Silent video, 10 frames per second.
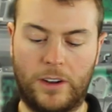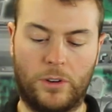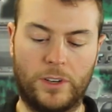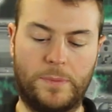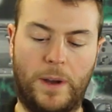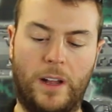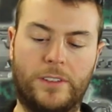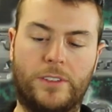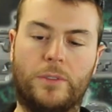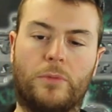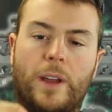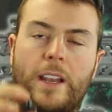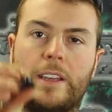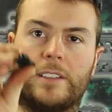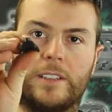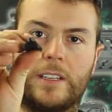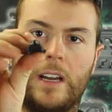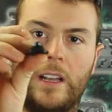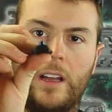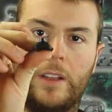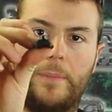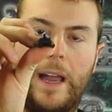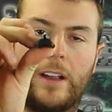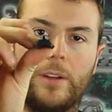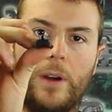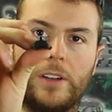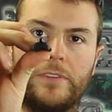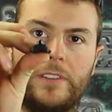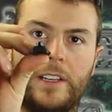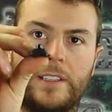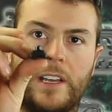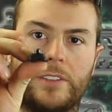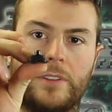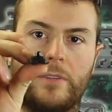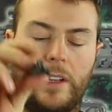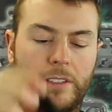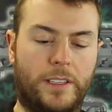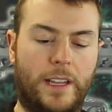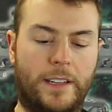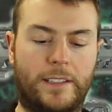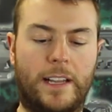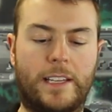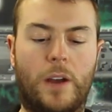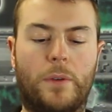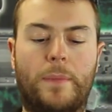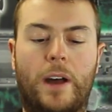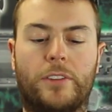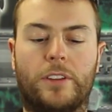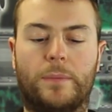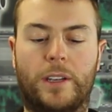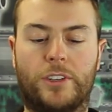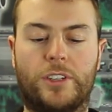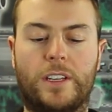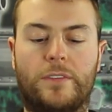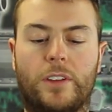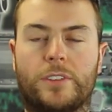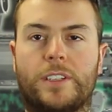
corresponds to a radius that's cut on the backer bars for the accessory rails, and that's how we mount them and achieve those